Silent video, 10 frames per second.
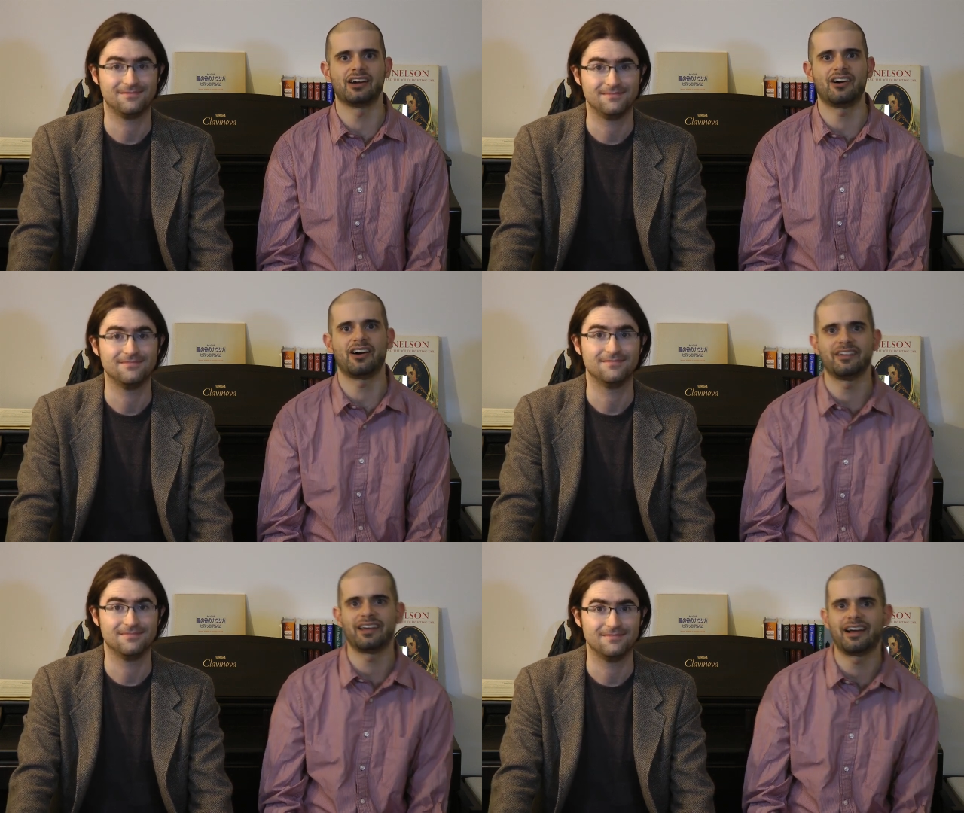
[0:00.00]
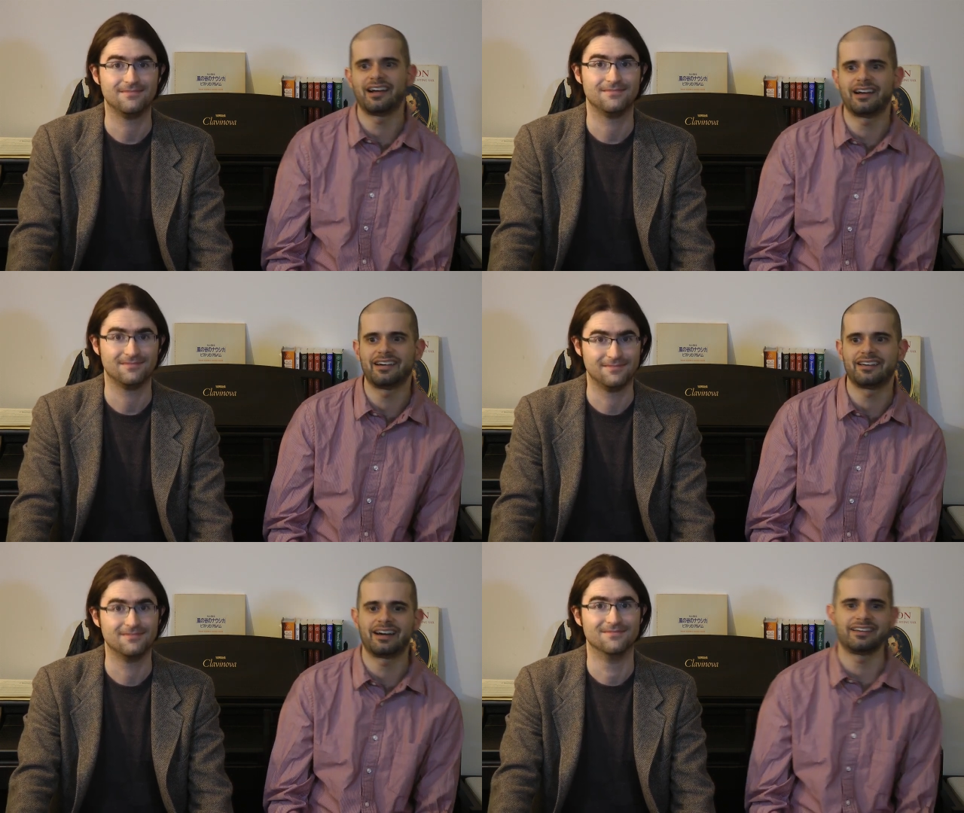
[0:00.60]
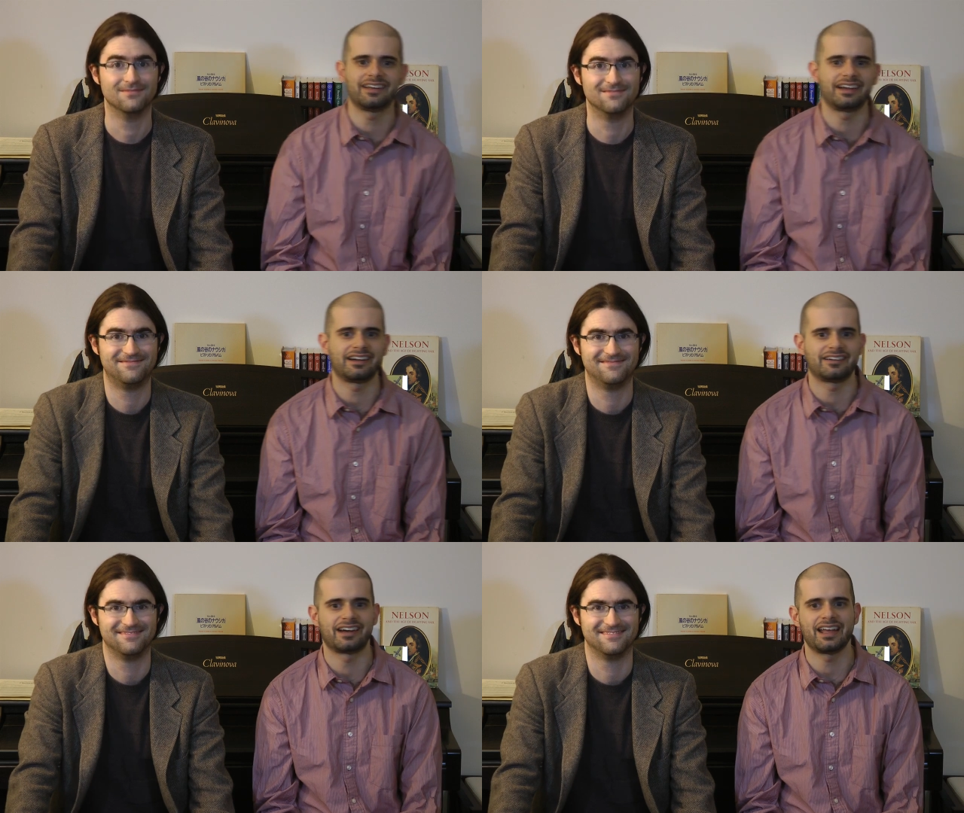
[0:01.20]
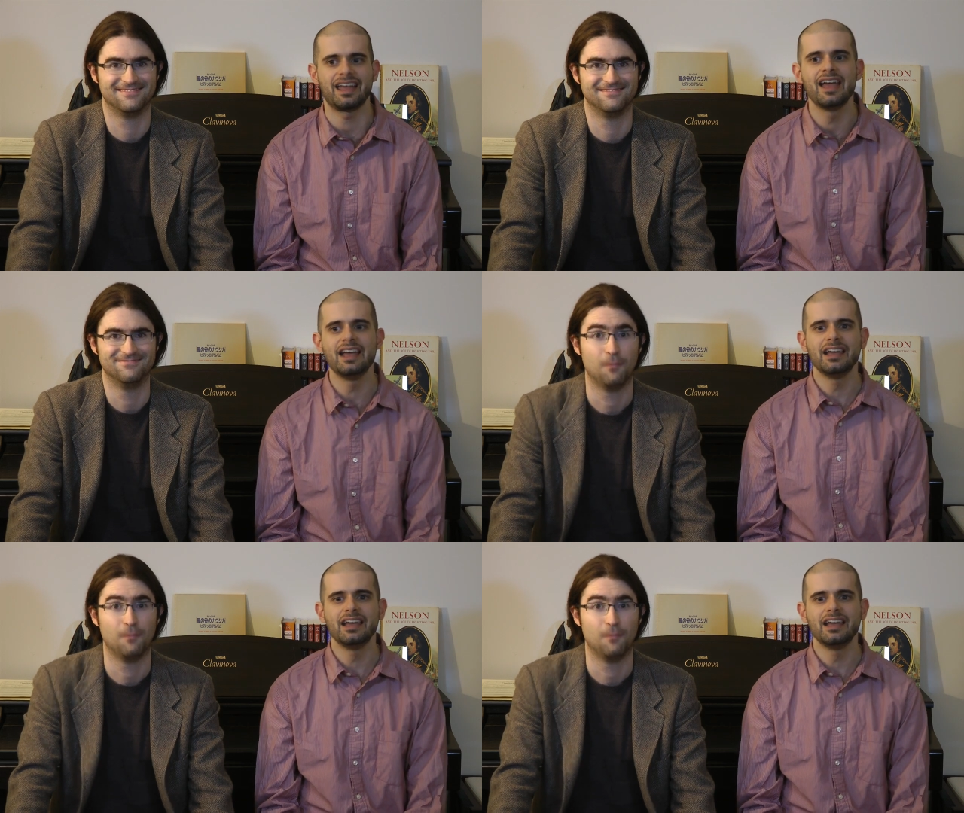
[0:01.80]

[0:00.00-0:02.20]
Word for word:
Speaker 1: and go, oh no, oh no, right?